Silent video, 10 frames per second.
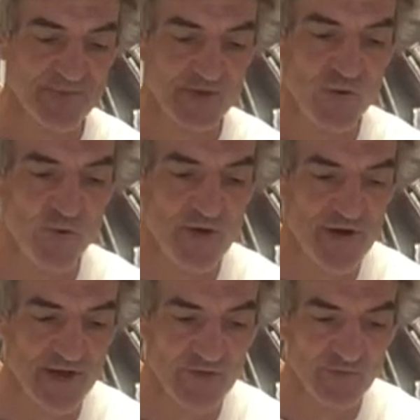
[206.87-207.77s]

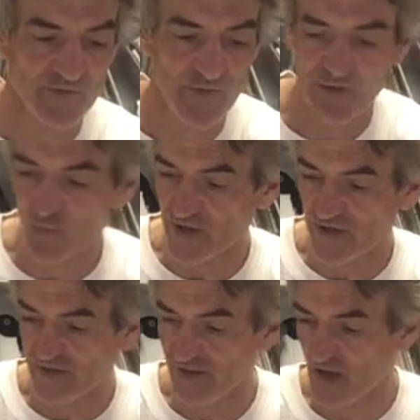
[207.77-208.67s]
coordinated with my weak
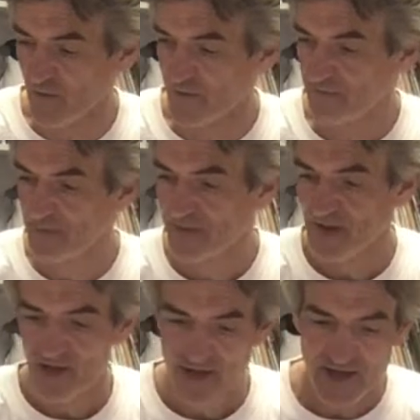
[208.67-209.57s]
thumb.
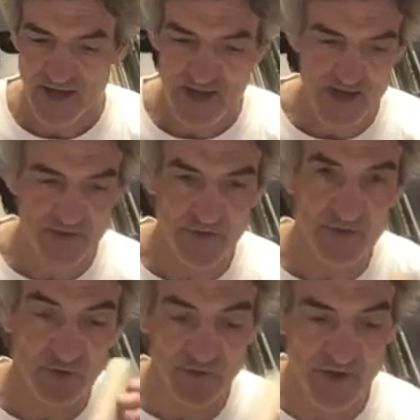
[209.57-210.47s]
And I'm going to
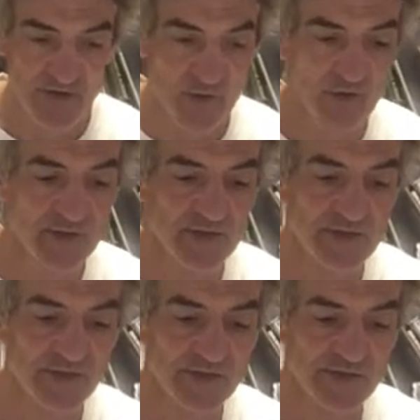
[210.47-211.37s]
do another one that's a
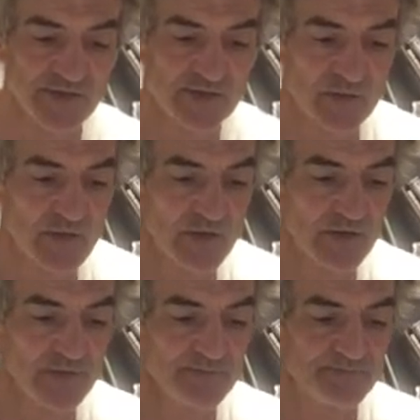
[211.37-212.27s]
little
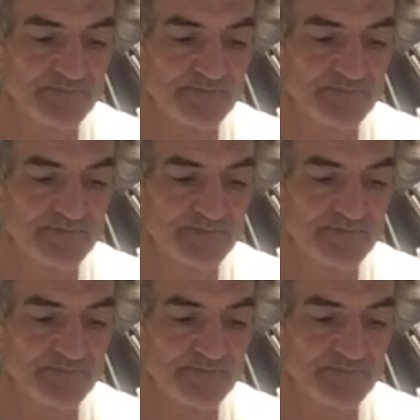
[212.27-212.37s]
smaller.